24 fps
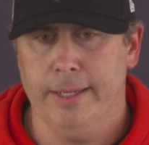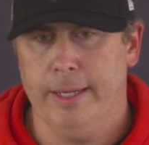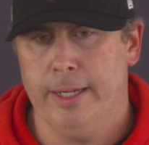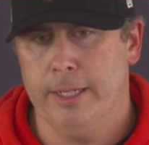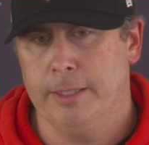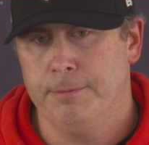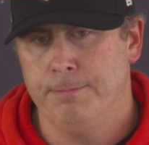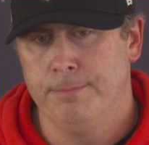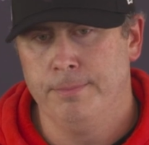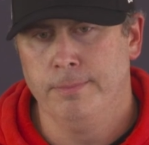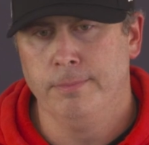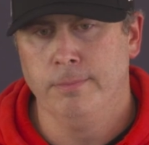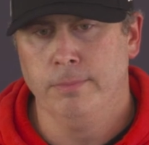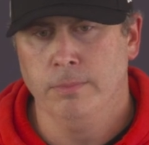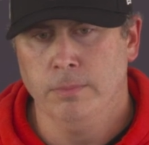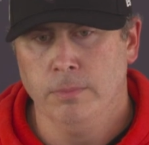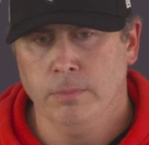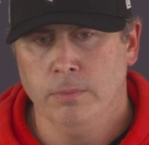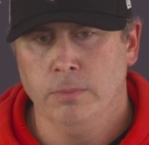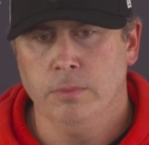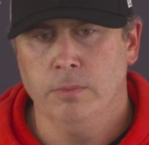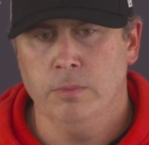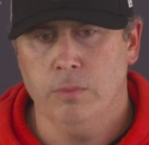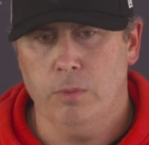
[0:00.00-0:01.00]
I
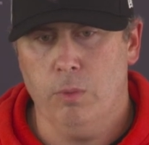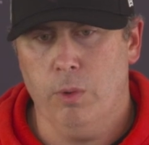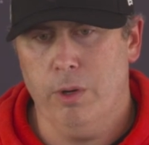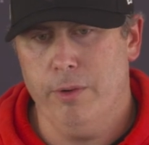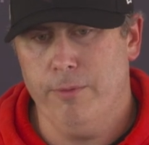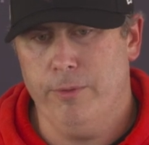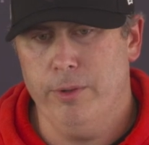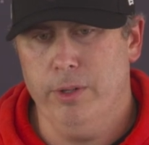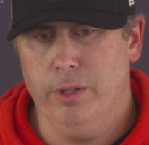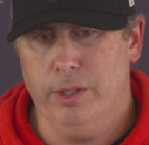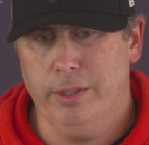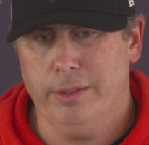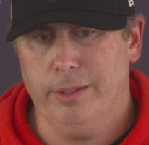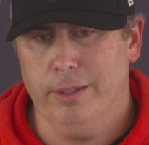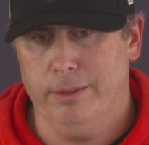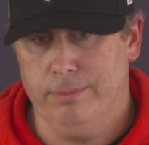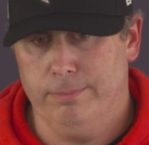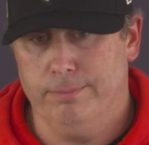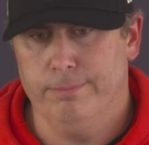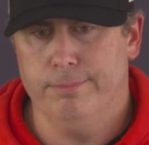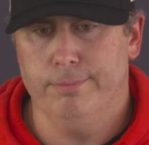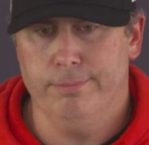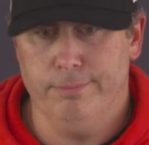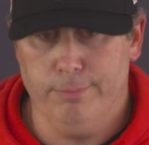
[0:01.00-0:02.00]
feel like
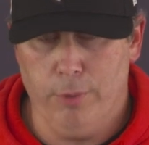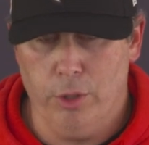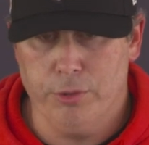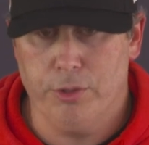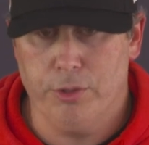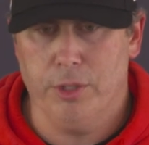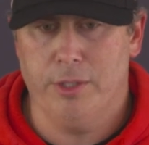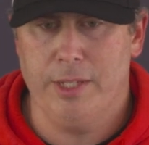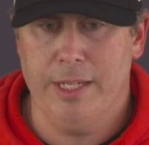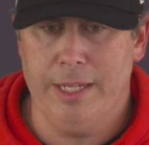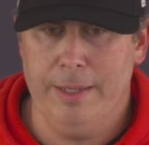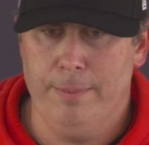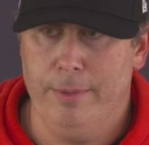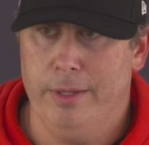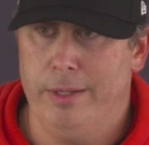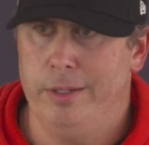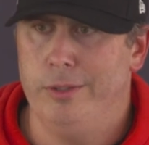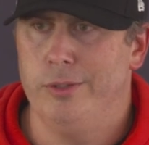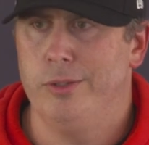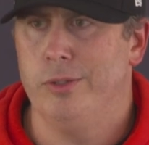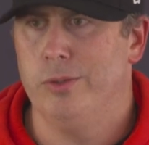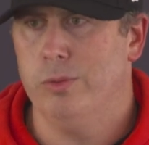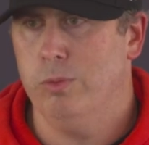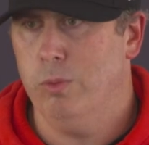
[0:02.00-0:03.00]
most of the team is.